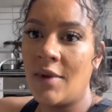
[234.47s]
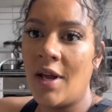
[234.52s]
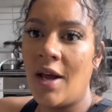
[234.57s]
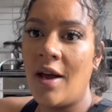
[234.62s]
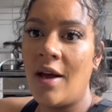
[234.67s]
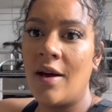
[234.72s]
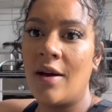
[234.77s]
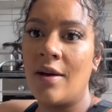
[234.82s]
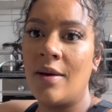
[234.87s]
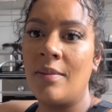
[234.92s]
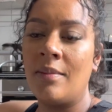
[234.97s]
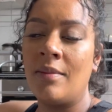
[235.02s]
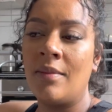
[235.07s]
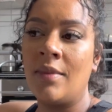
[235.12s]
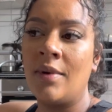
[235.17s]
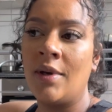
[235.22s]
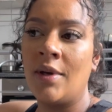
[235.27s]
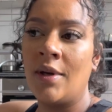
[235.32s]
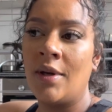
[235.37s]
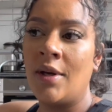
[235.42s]

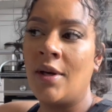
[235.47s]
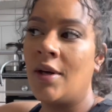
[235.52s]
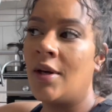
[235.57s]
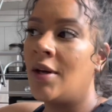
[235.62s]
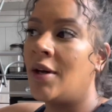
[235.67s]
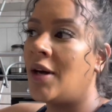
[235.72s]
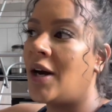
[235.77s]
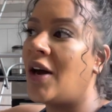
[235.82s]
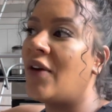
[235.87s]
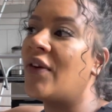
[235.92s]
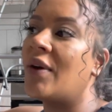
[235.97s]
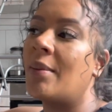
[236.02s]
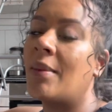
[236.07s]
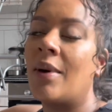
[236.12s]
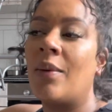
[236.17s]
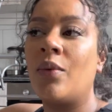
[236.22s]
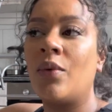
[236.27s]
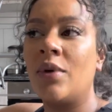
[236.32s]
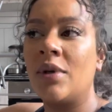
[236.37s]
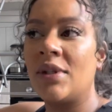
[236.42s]
I think my
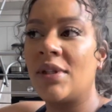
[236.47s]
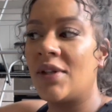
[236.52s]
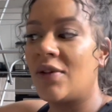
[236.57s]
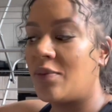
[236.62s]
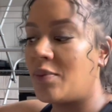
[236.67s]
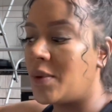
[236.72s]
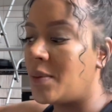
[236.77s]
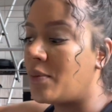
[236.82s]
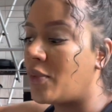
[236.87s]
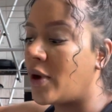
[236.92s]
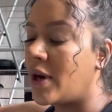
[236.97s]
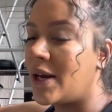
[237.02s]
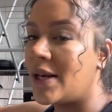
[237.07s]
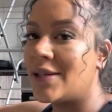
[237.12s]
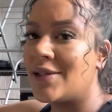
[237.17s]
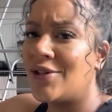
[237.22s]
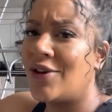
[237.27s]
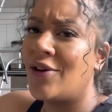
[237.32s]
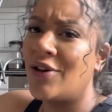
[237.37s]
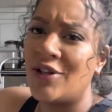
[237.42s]
waters have been breaking
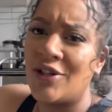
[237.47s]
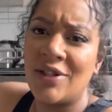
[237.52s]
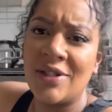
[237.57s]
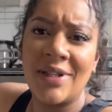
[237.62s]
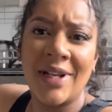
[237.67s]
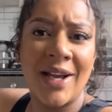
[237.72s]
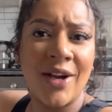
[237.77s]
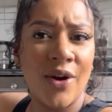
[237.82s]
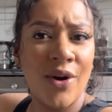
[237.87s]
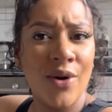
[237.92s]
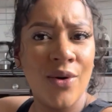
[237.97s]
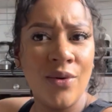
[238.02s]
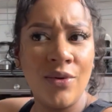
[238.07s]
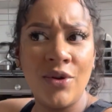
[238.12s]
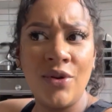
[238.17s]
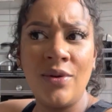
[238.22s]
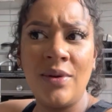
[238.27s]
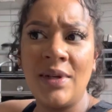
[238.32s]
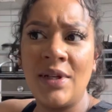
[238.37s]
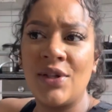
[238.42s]
slowly. She's like, oh,
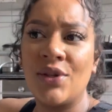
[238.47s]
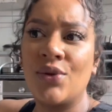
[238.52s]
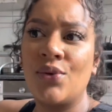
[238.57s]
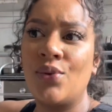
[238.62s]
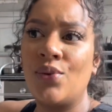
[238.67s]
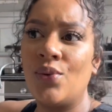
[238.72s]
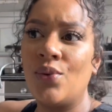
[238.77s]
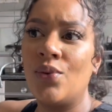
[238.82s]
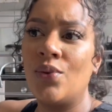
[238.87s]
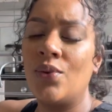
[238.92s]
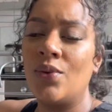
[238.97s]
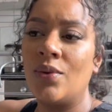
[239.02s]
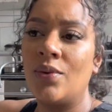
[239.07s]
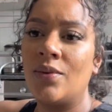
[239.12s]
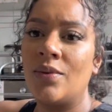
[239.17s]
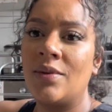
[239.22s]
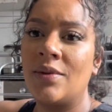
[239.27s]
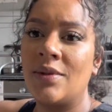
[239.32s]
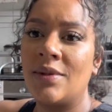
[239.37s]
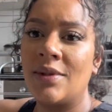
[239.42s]
you need to call
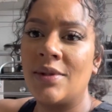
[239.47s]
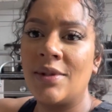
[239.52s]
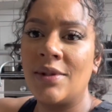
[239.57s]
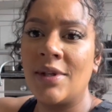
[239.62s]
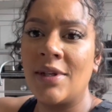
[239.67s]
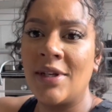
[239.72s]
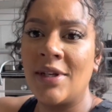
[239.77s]
the